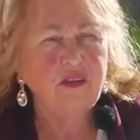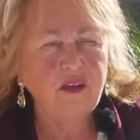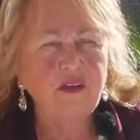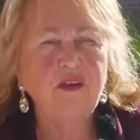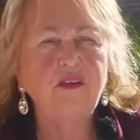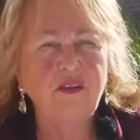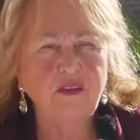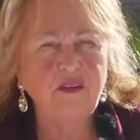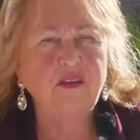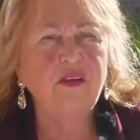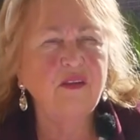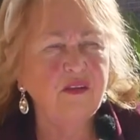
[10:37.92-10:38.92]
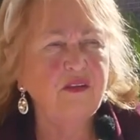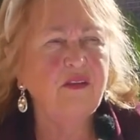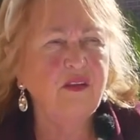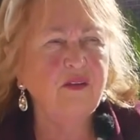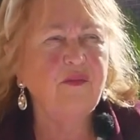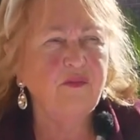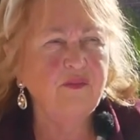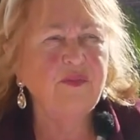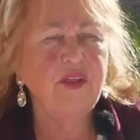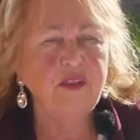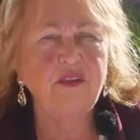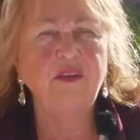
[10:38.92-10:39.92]
I understand, yeah.
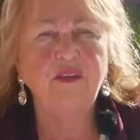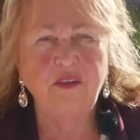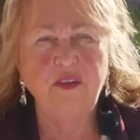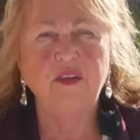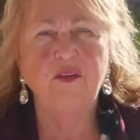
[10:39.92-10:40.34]
I understand